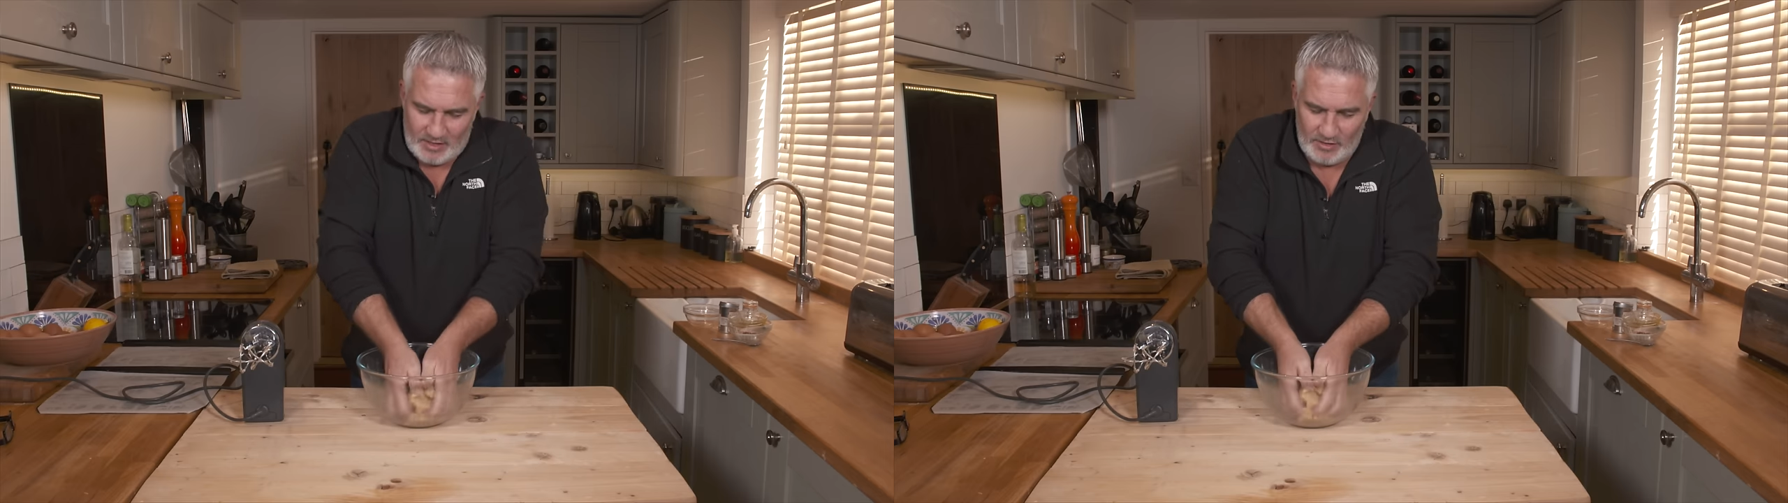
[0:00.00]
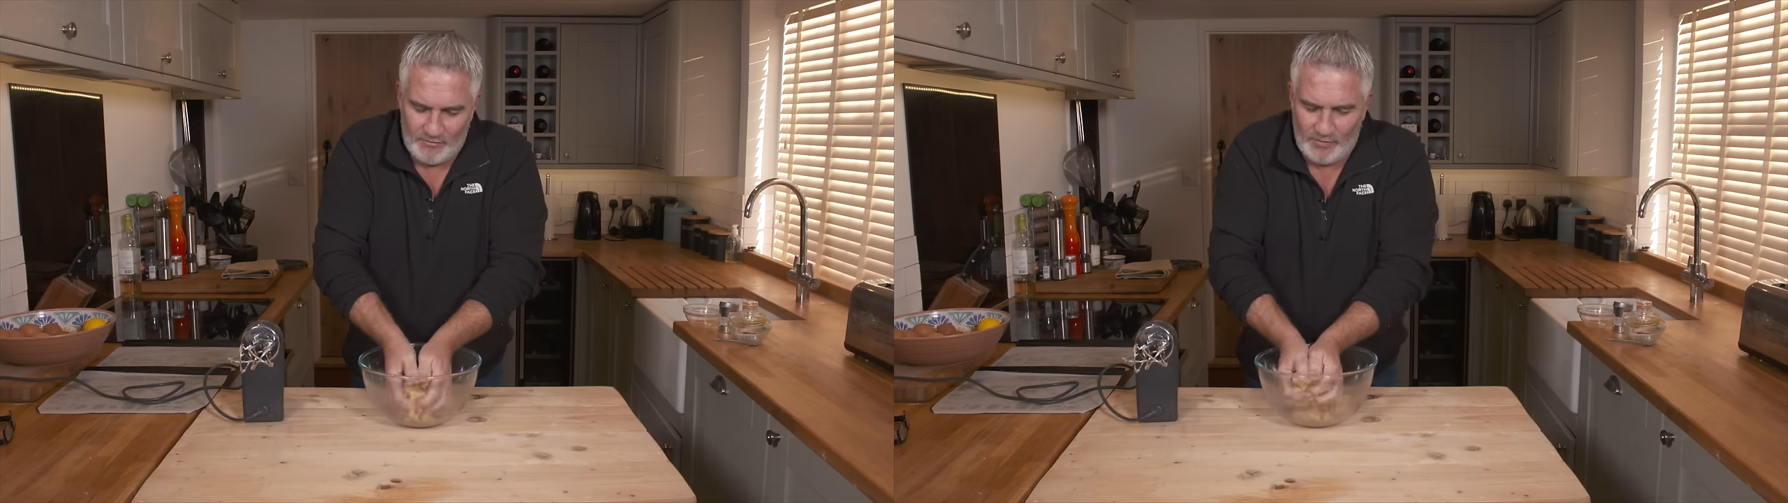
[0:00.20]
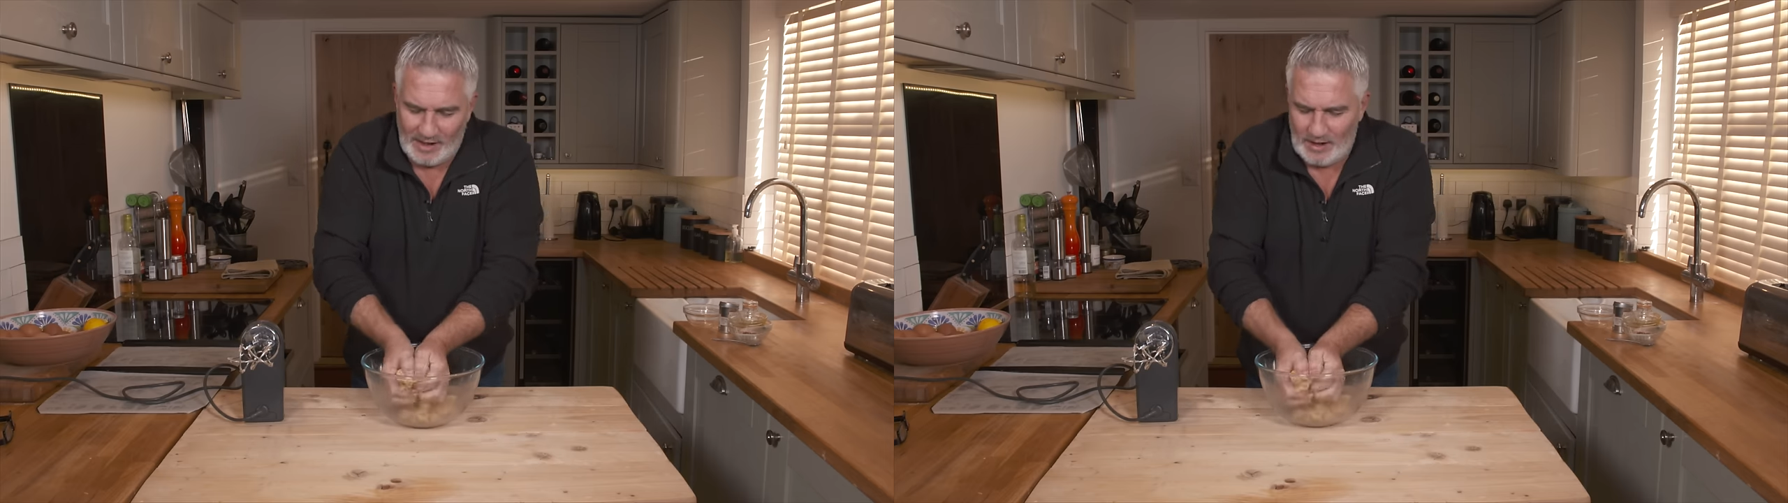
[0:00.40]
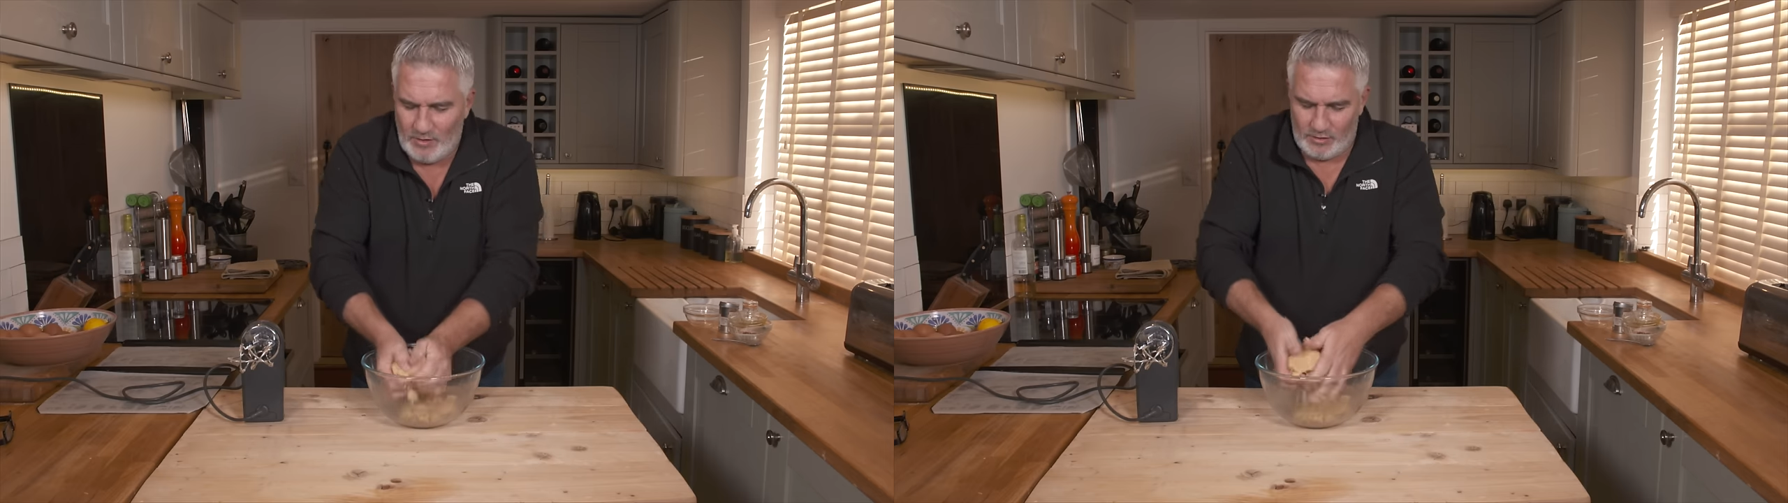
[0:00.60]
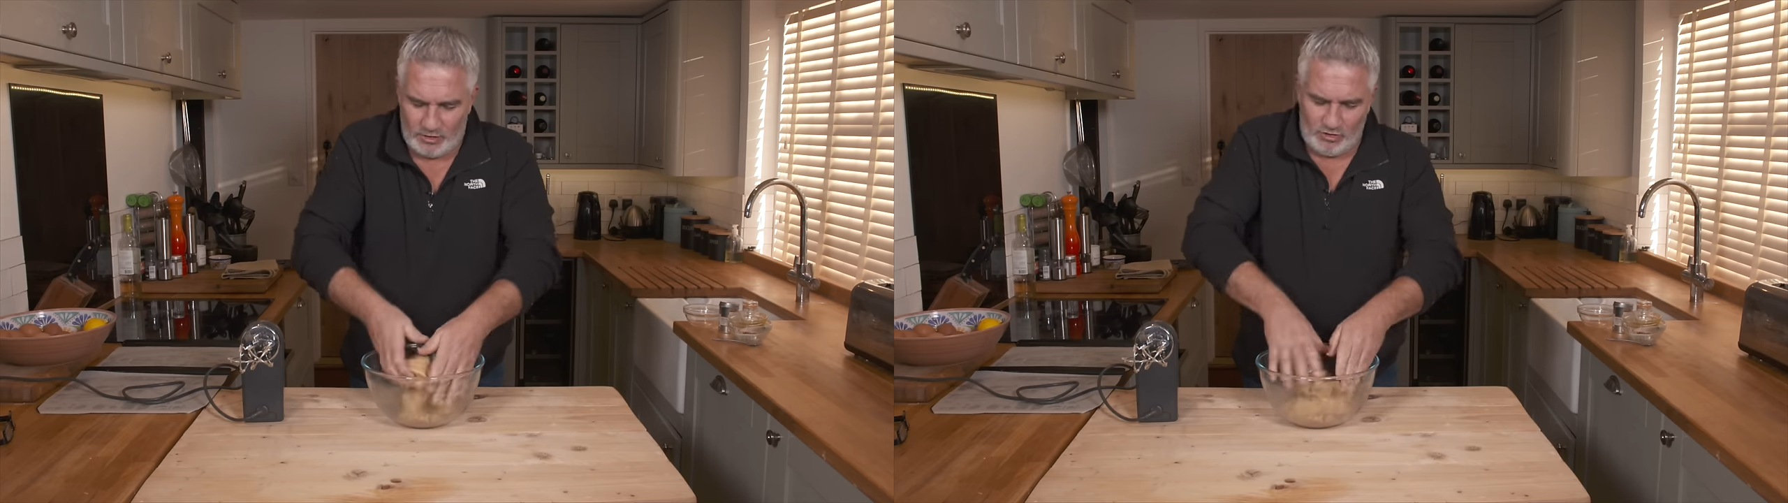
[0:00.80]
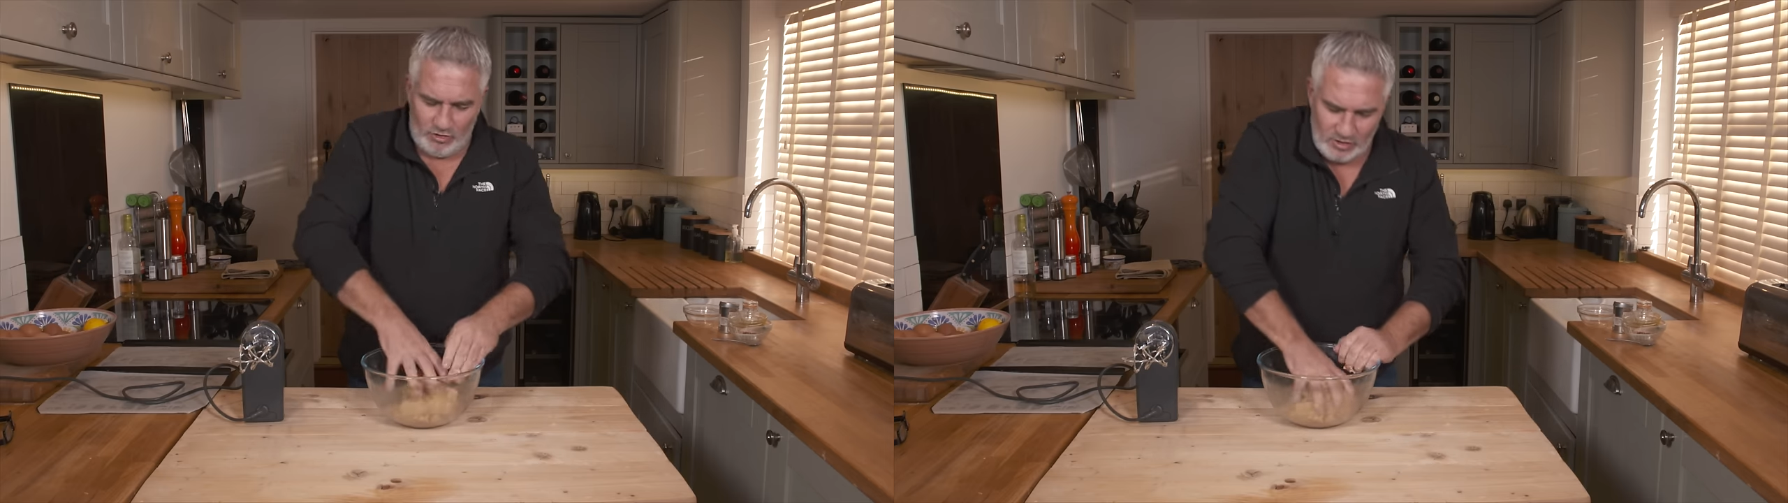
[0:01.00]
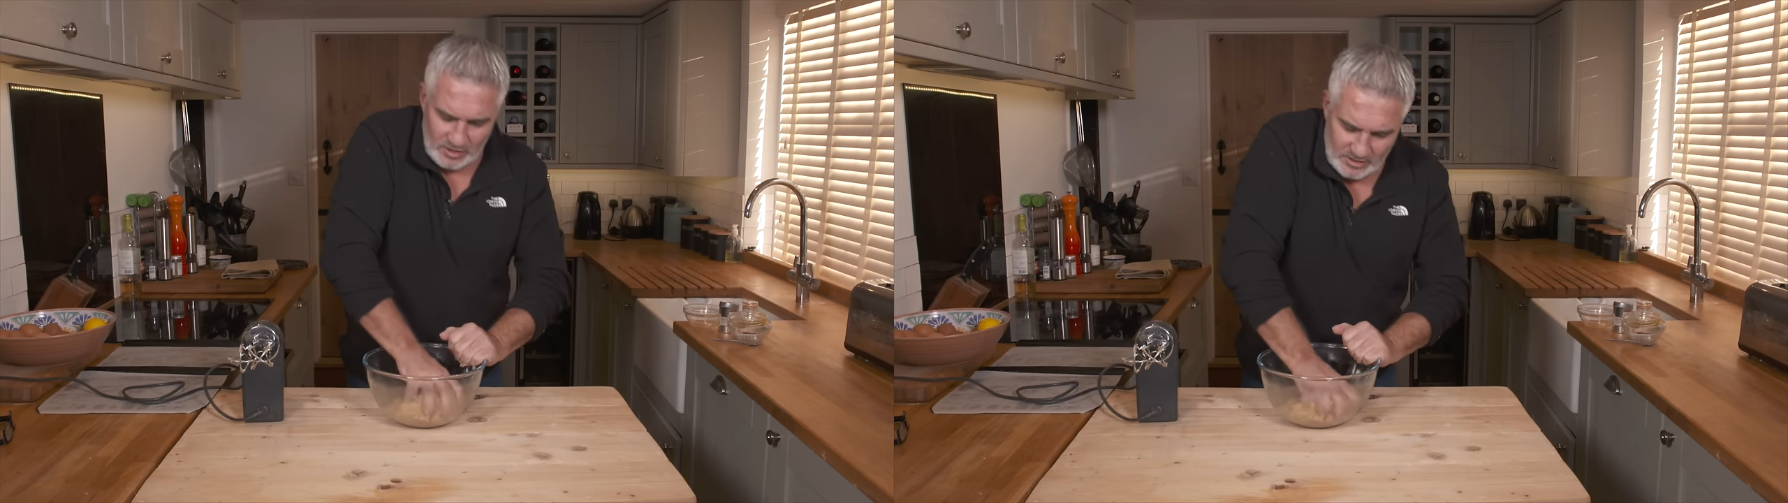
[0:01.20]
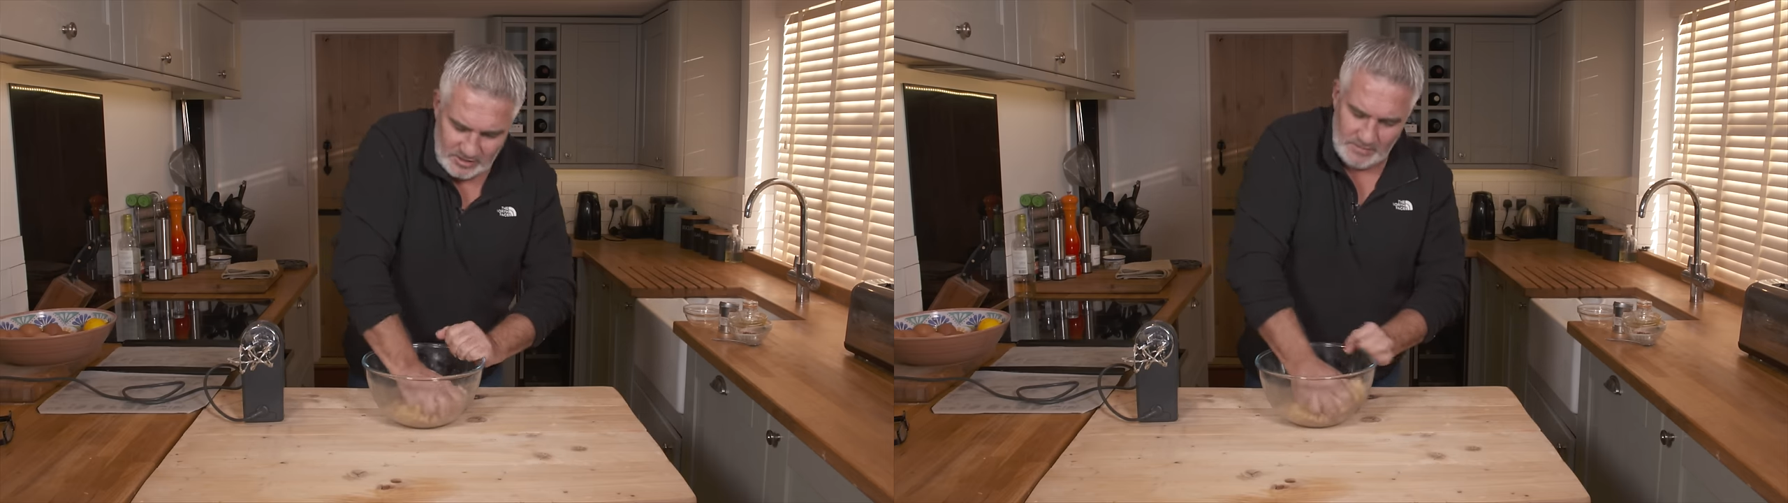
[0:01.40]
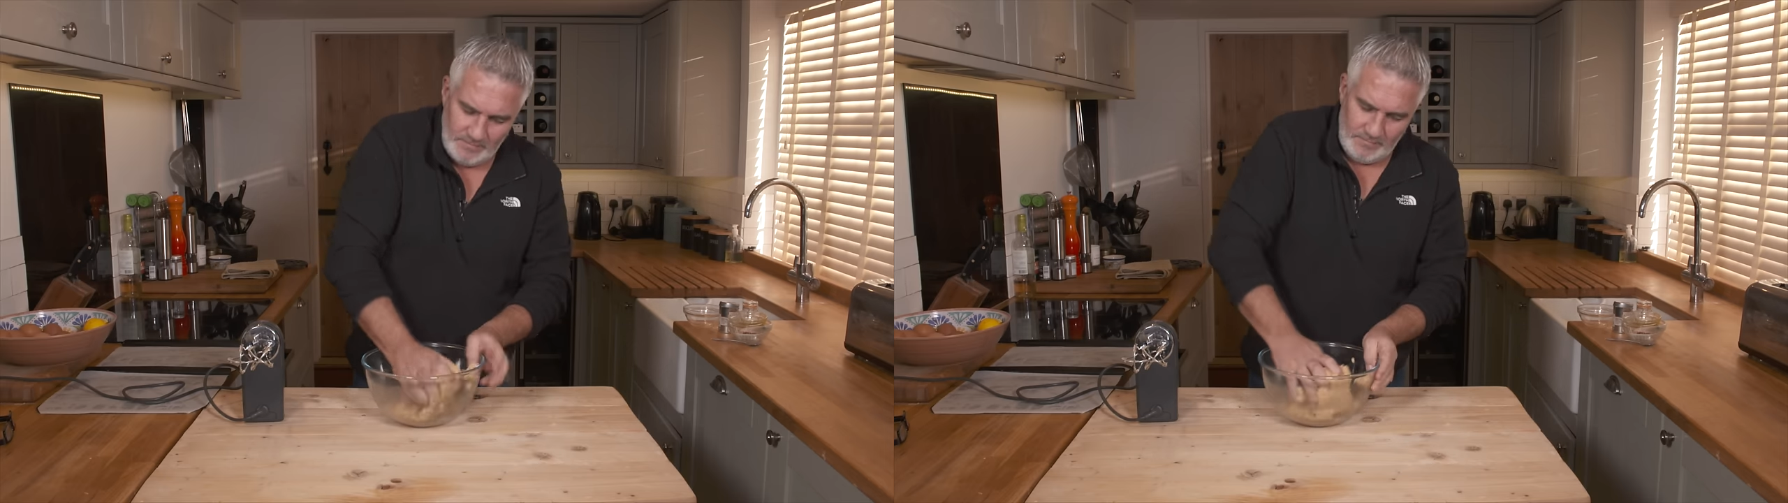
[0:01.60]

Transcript: the flour, the sugars,